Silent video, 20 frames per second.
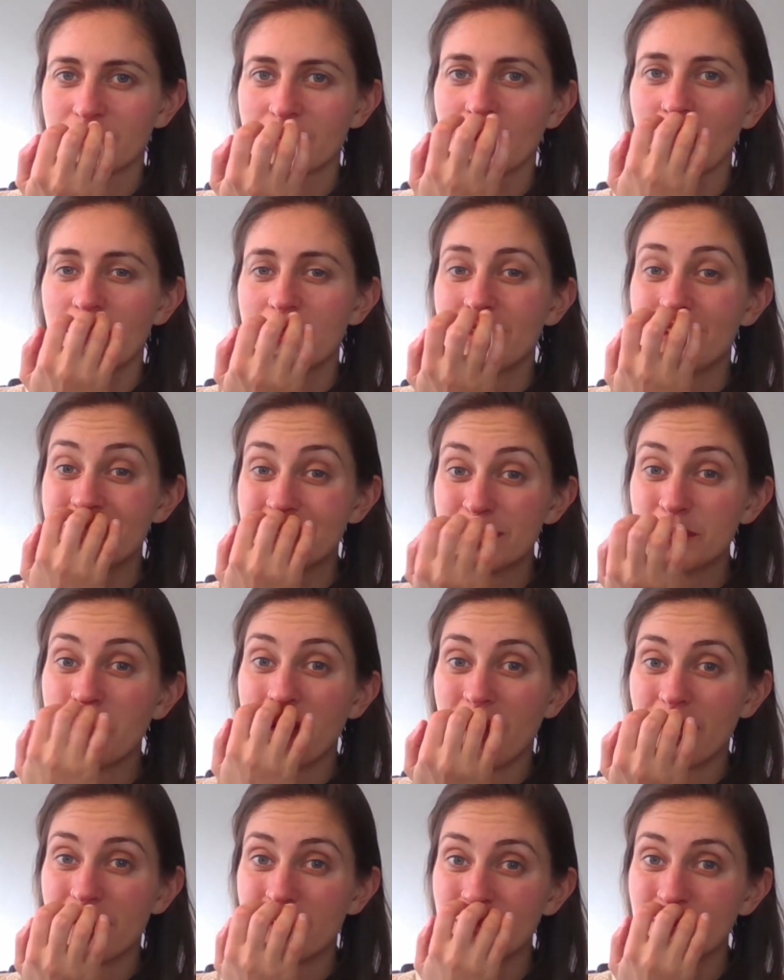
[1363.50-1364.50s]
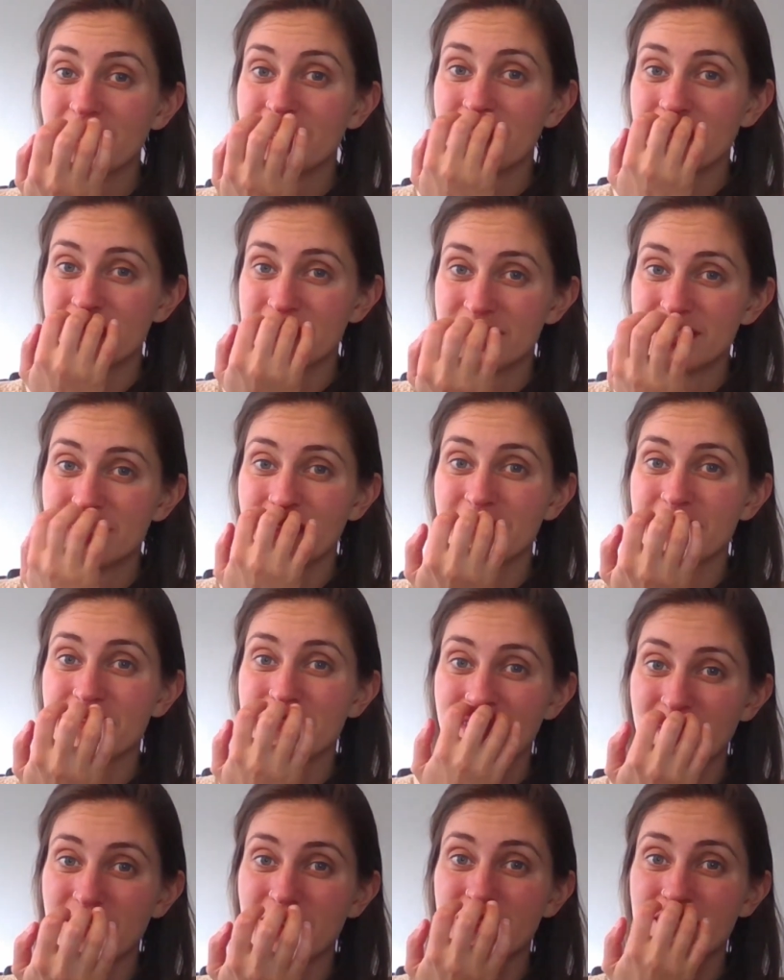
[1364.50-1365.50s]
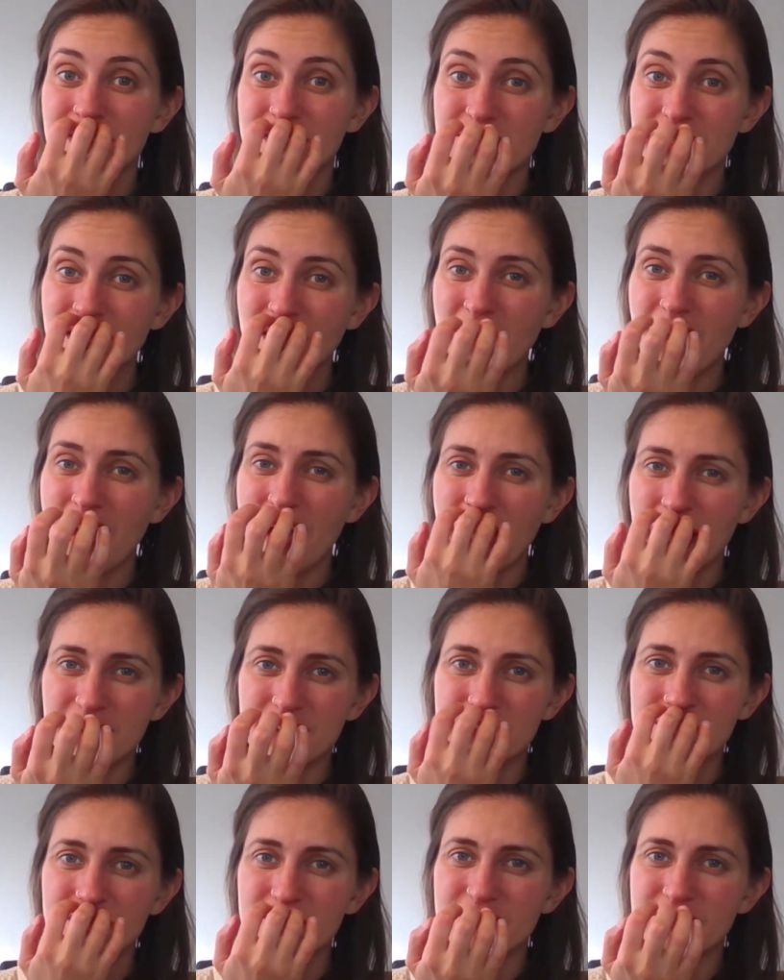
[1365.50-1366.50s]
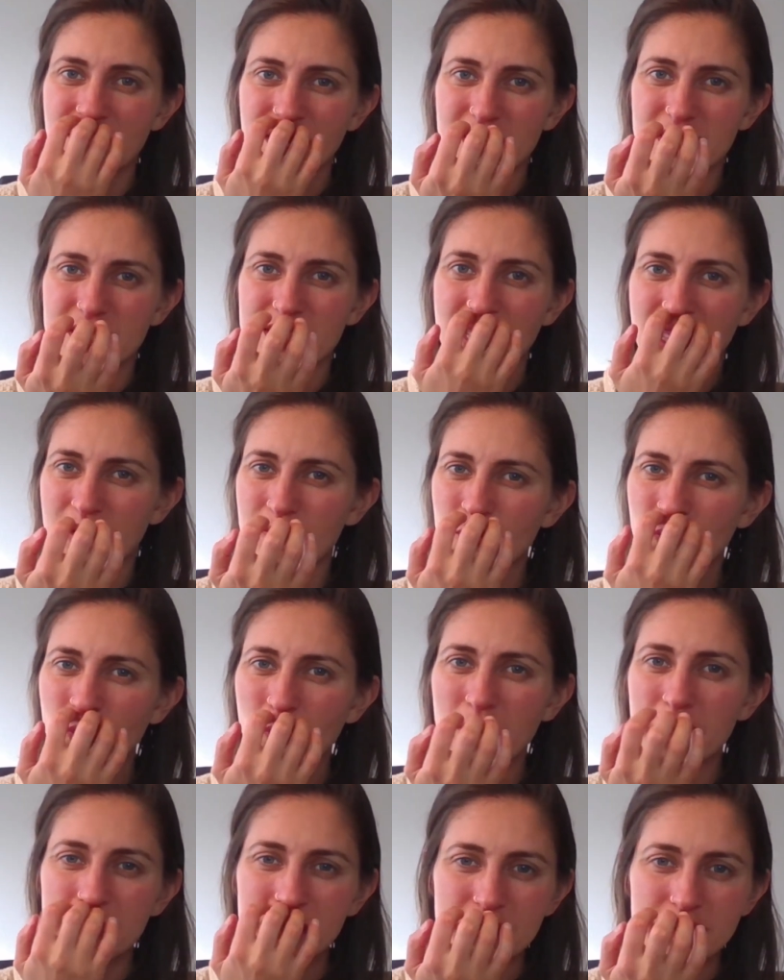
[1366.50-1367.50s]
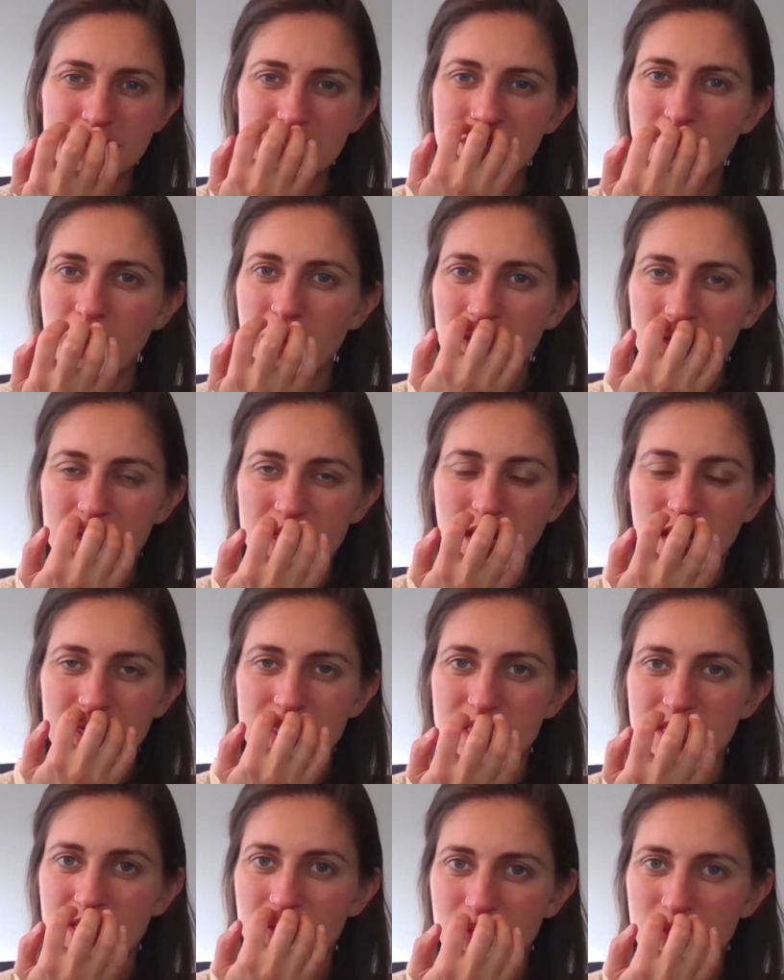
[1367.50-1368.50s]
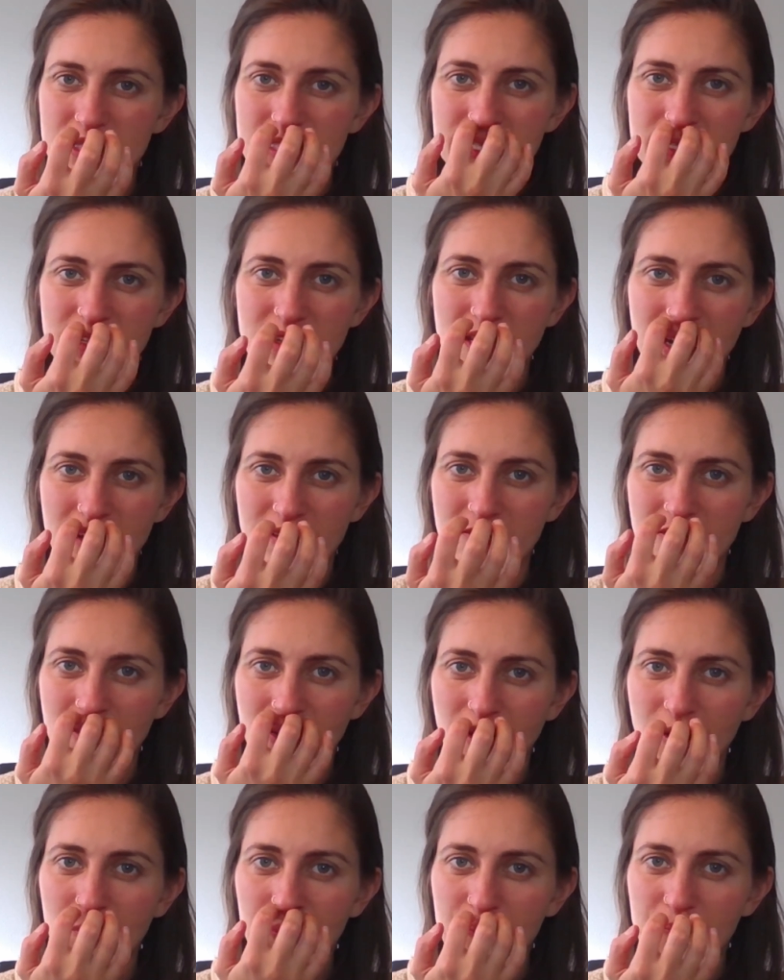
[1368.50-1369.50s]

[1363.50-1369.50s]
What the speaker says: There's a part of me that still feels, and go ahead and feel into that. What are you still holding on to? What's still here for you?